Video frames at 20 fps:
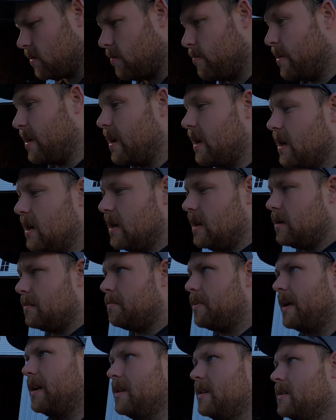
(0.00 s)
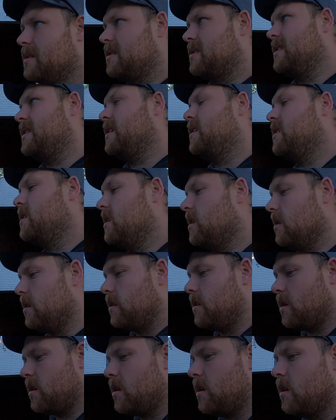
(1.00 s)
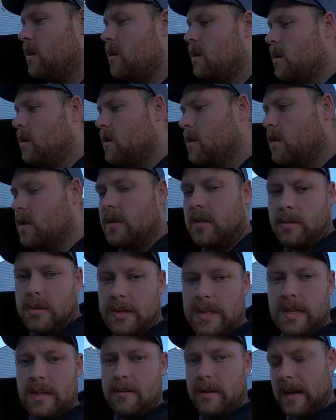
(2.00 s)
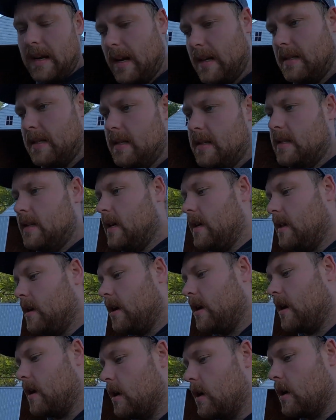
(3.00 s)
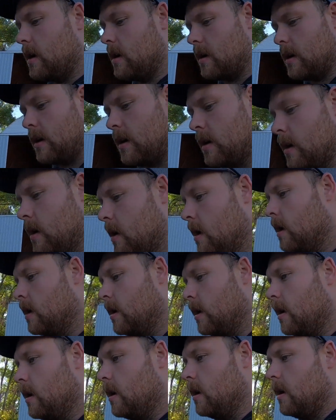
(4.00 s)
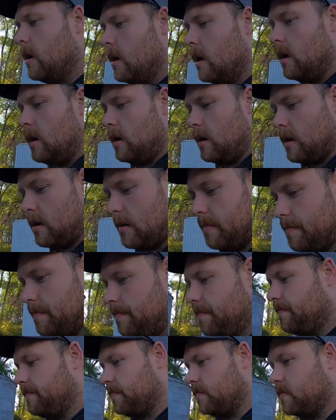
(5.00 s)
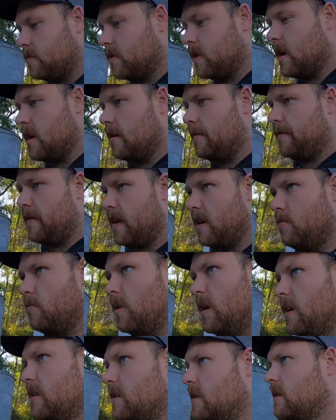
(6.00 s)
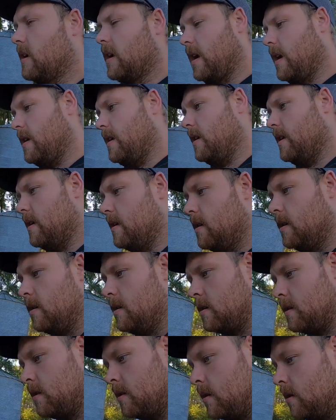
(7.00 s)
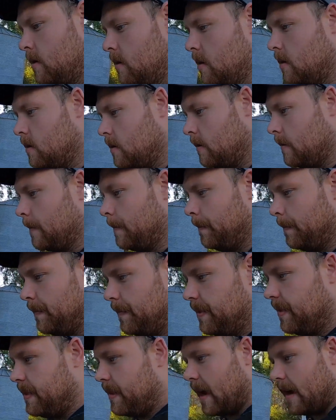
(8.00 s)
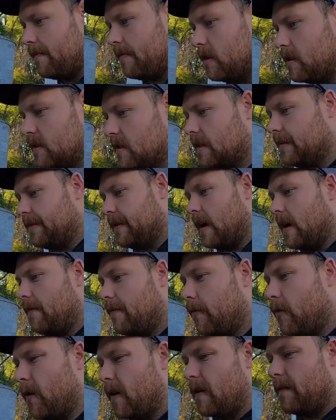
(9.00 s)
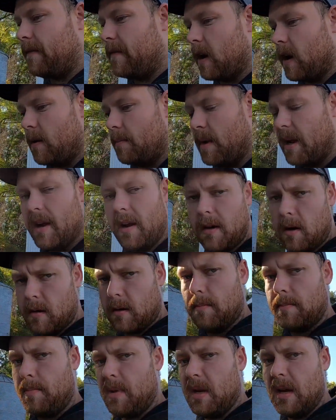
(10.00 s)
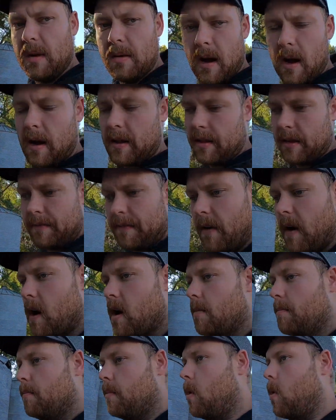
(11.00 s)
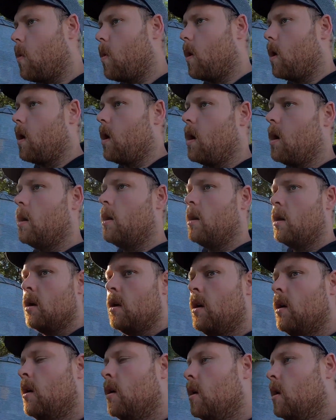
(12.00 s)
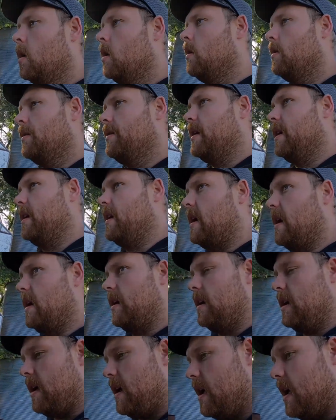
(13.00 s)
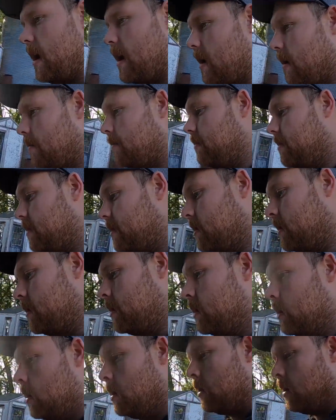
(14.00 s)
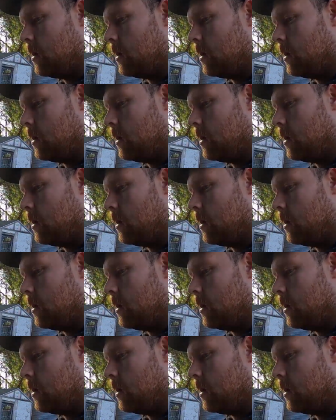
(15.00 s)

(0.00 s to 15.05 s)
or being an independent seed dealer. So we'll see what he has to say there. Trying to find ways to kind of diversify farming or be on the farm more than I am,